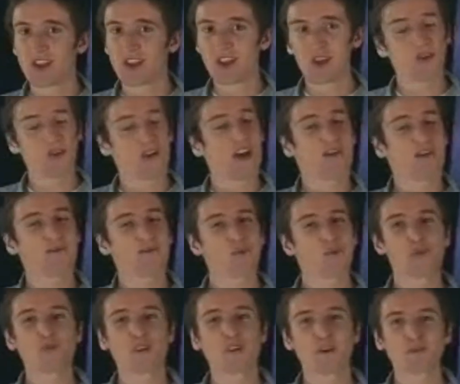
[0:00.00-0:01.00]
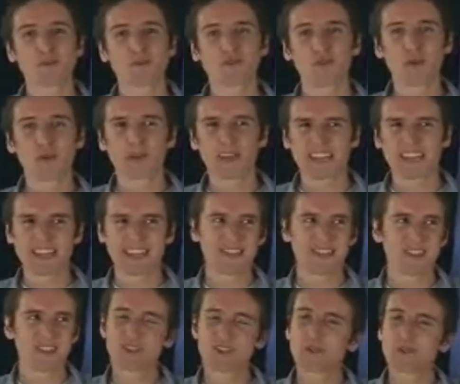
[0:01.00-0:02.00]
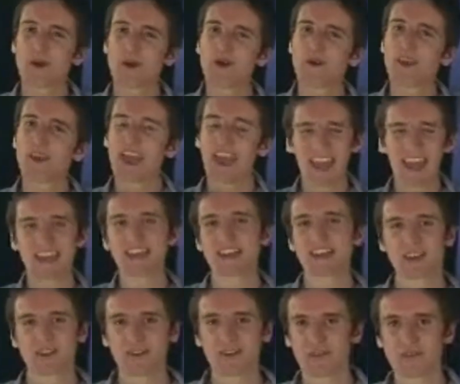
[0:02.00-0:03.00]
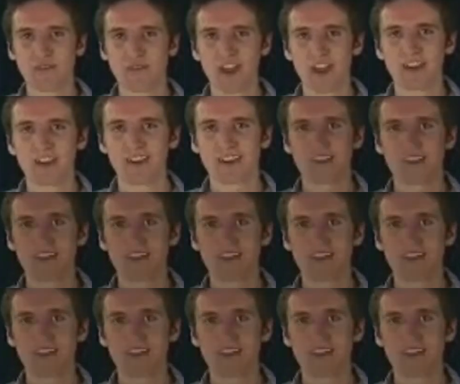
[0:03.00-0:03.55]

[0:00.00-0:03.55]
you'll have more fun performing it than just about any other effect.